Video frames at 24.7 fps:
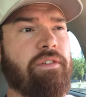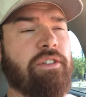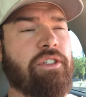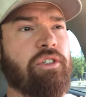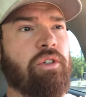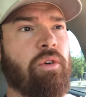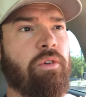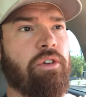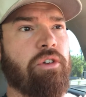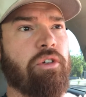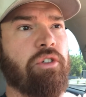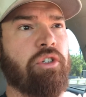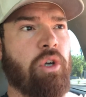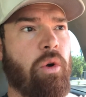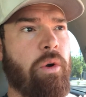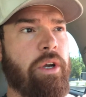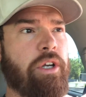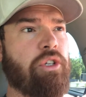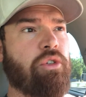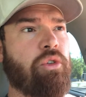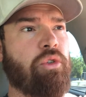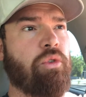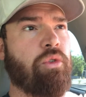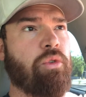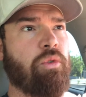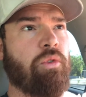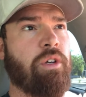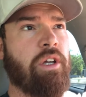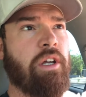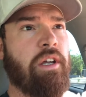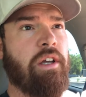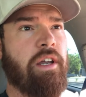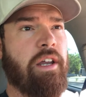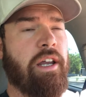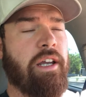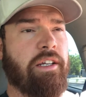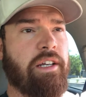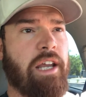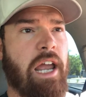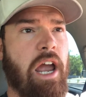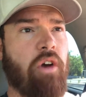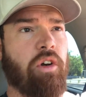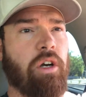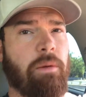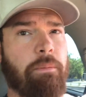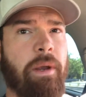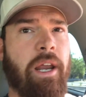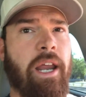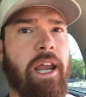It's go, you're going to
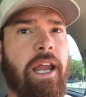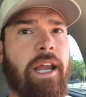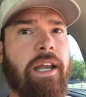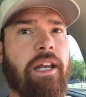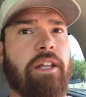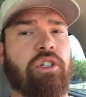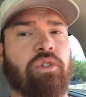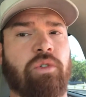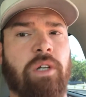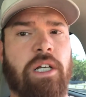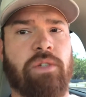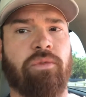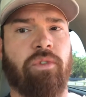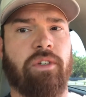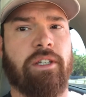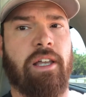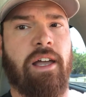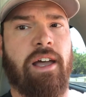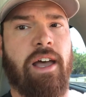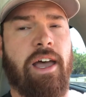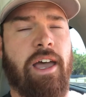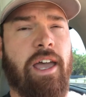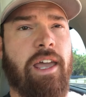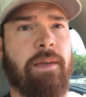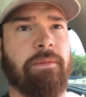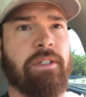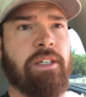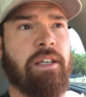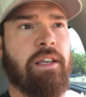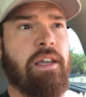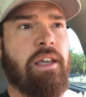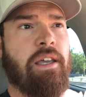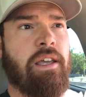encounter pain in stressful times,